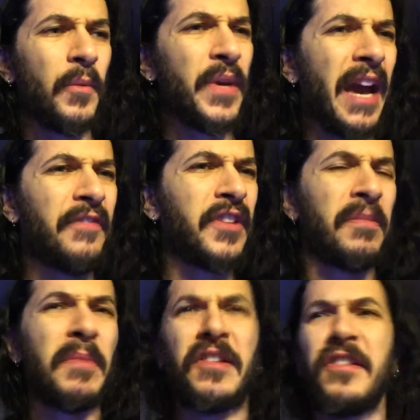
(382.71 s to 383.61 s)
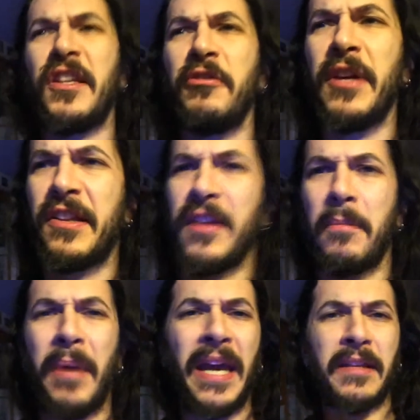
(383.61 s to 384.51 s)
we have this mysterious
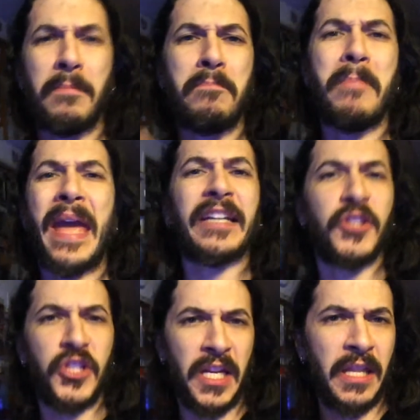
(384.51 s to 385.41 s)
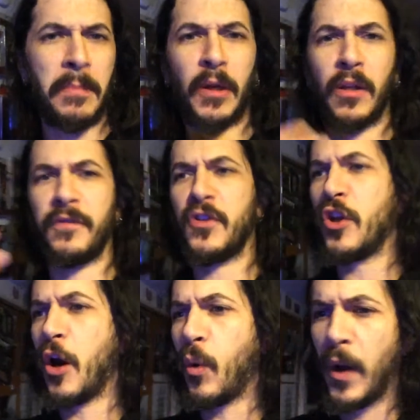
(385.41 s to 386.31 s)
abandoned mansion in the middle of
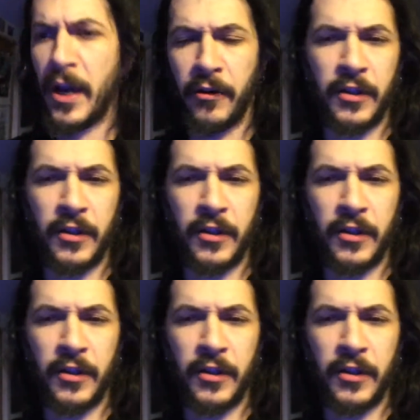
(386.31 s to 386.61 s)
nowhere,